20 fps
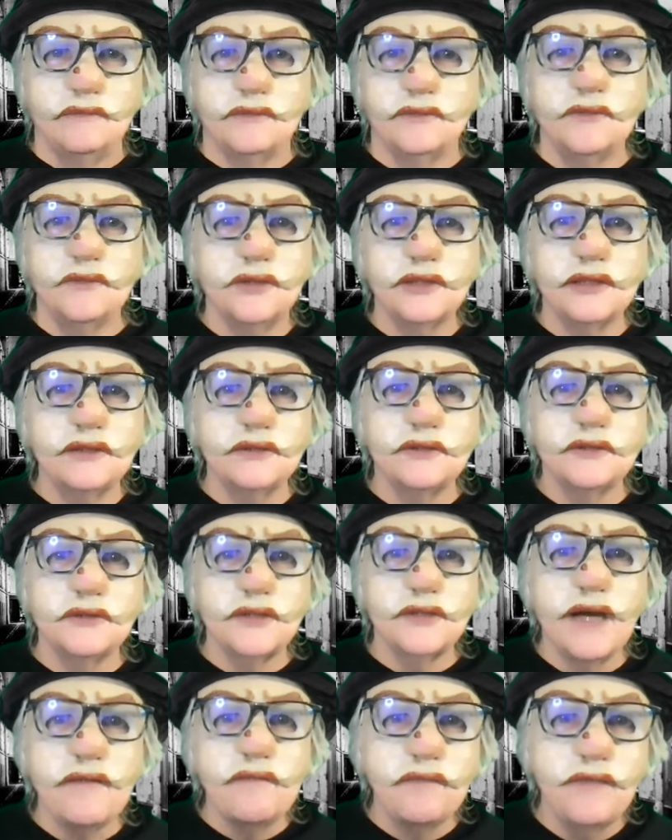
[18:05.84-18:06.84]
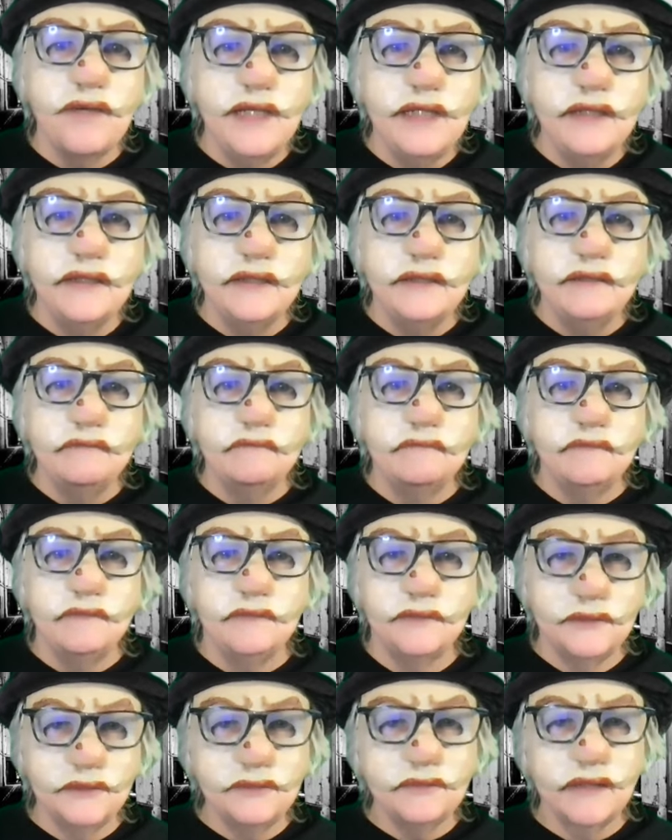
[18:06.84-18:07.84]
You couldn't stop Wanda.
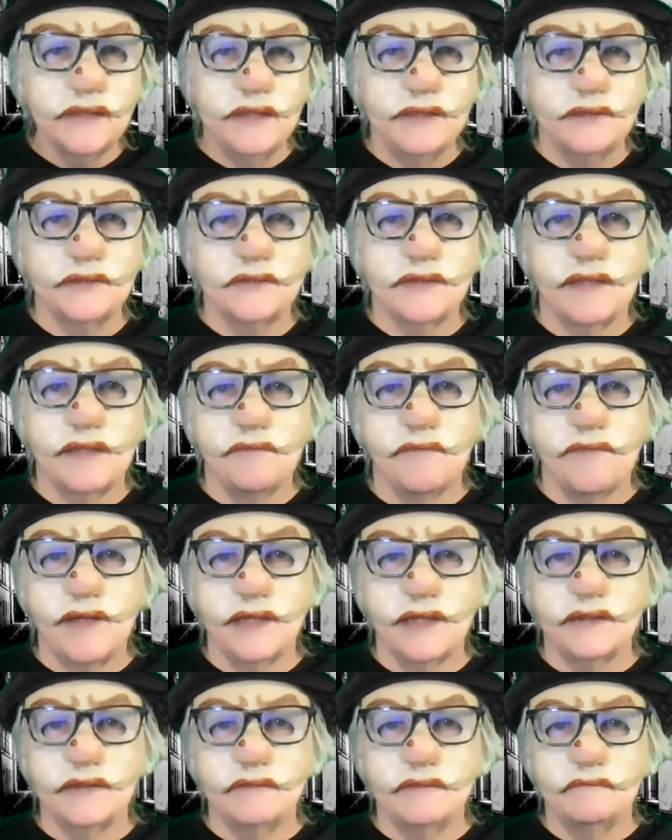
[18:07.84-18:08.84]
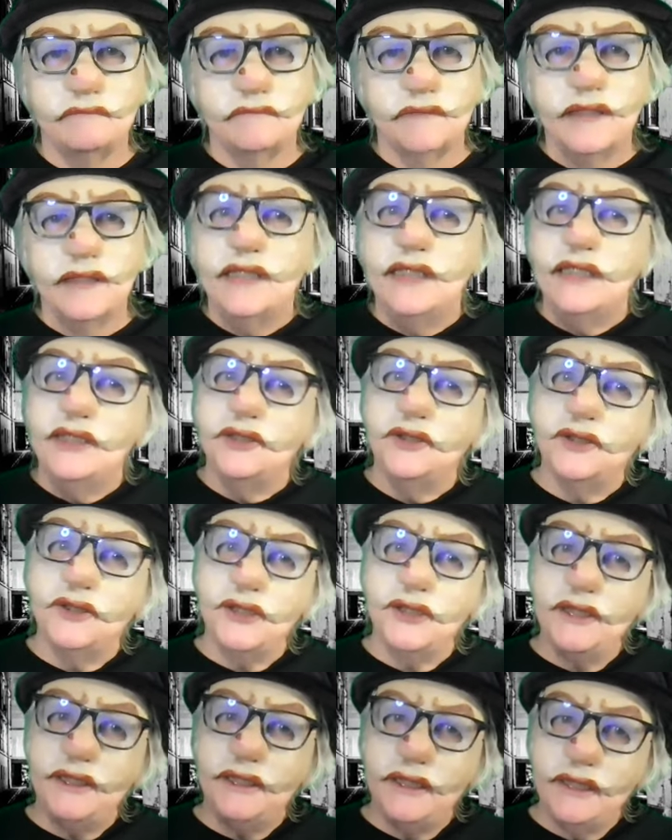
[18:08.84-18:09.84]
You still can't stop Wanda.
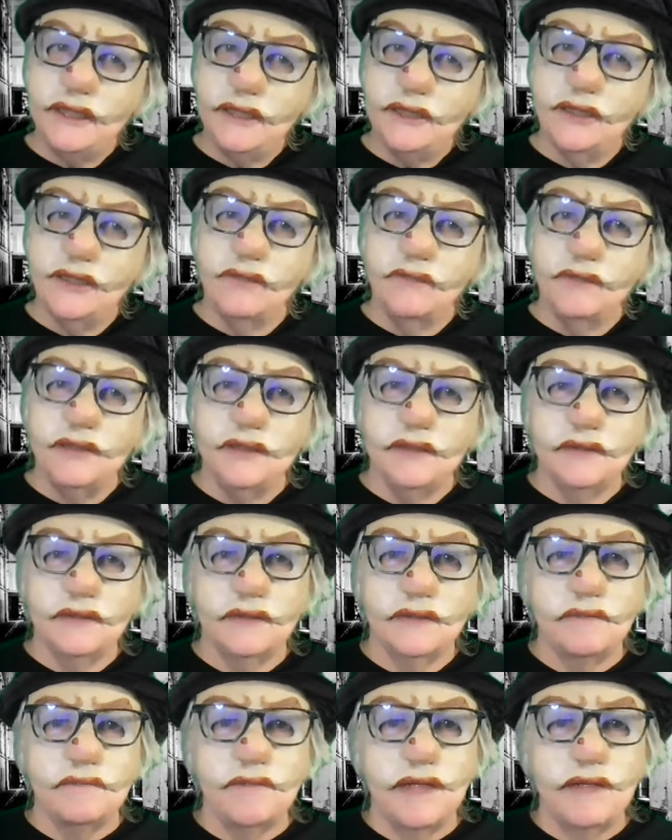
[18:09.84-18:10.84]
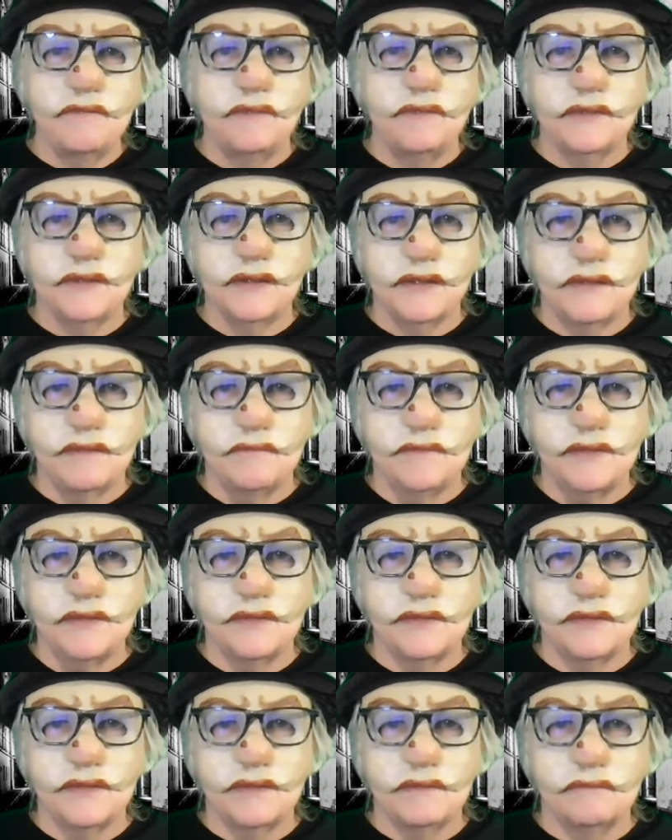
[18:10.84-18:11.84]
She did go into semi-retirement,
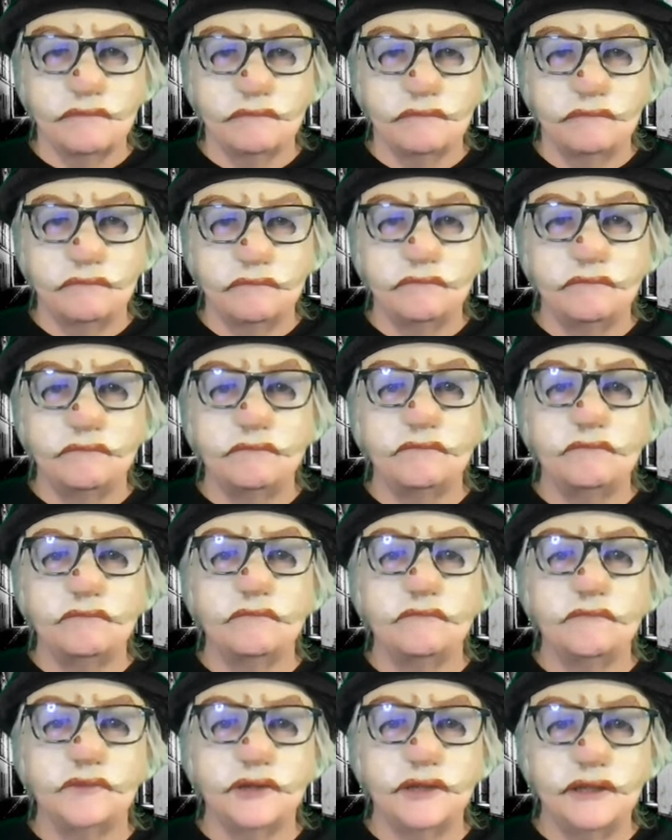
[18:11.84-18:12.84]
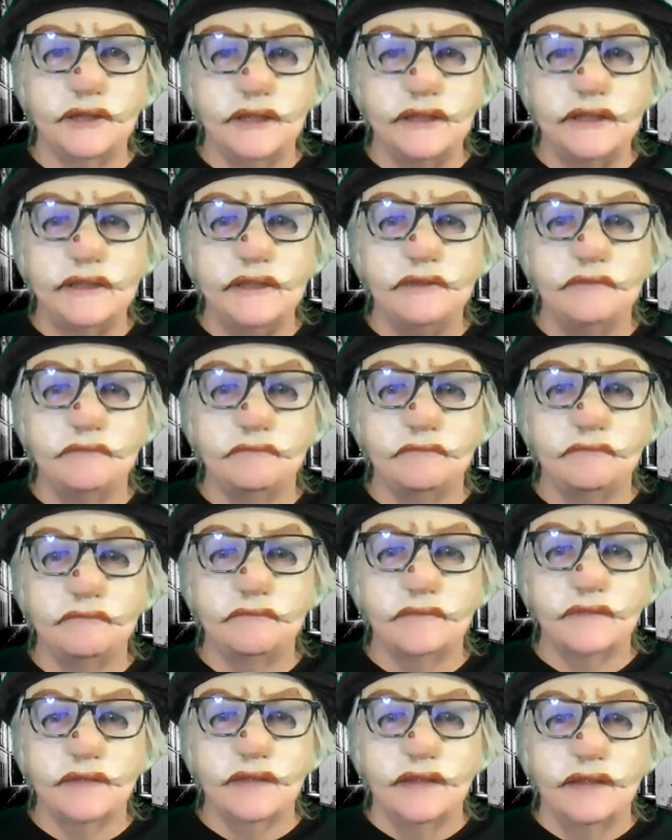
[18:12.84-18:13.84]
though. She did.
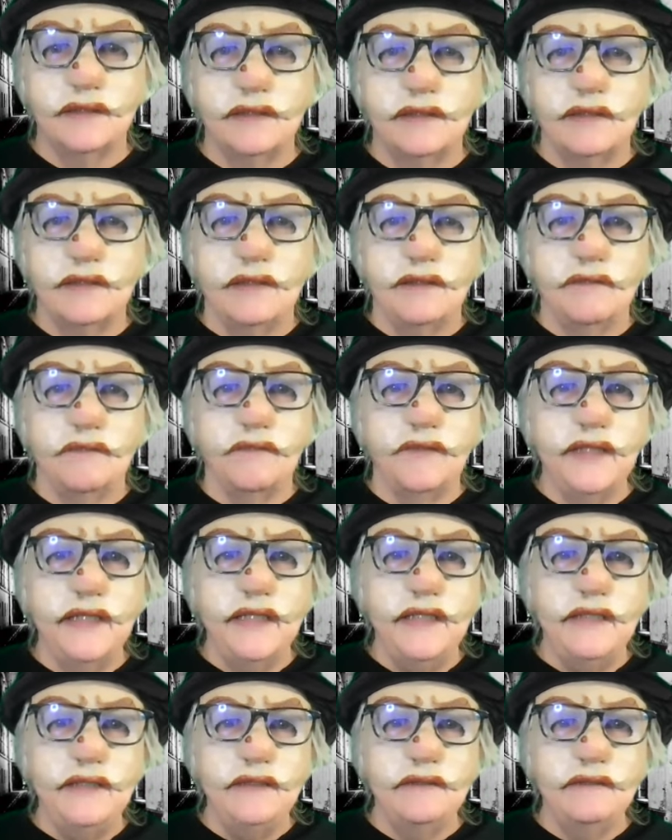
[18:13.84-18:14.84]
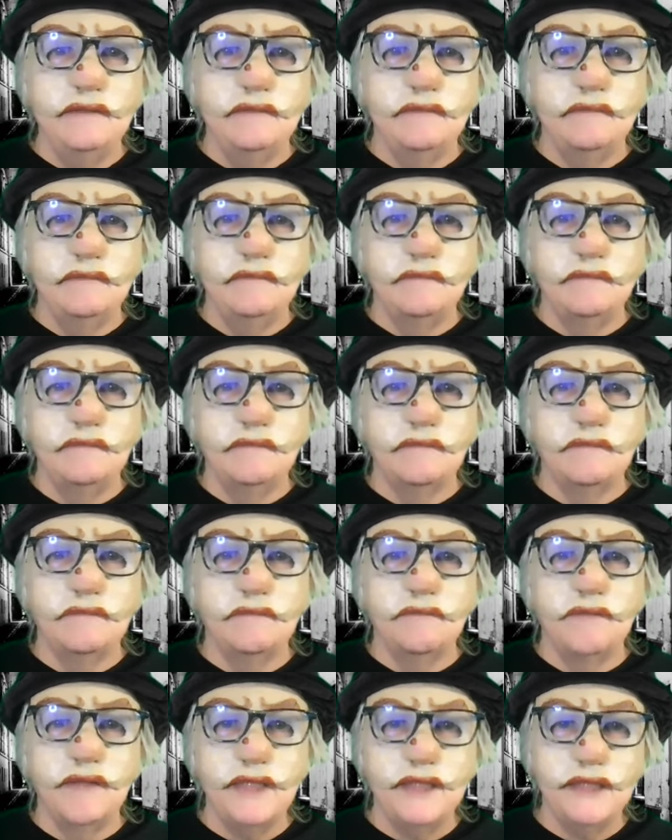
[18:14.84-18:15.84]
When
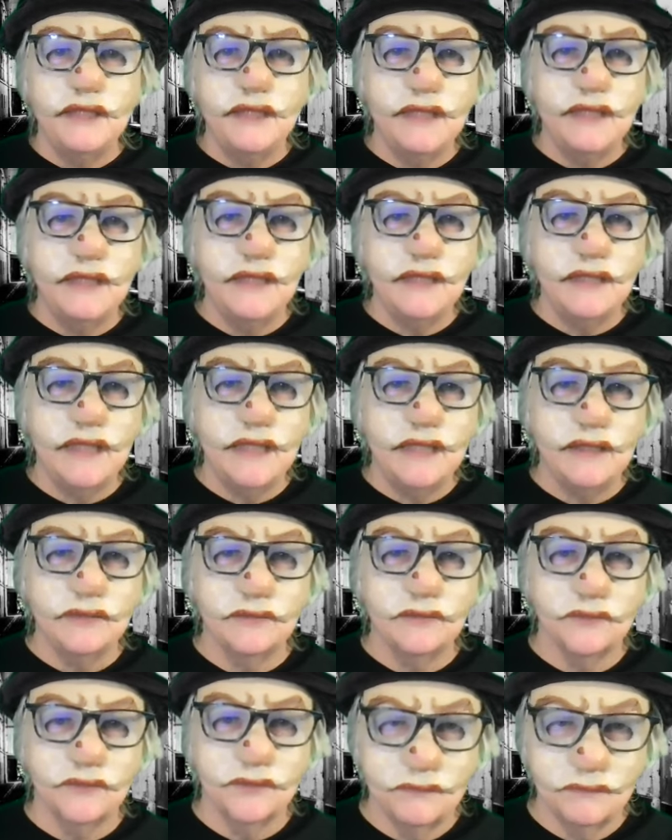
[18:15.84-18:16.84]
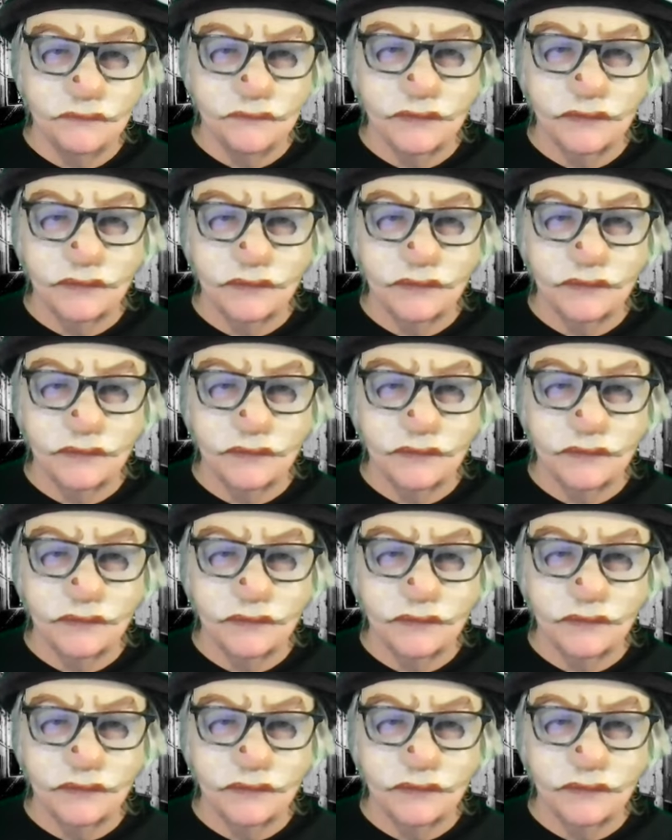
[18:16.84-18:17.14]
Wanda S Duck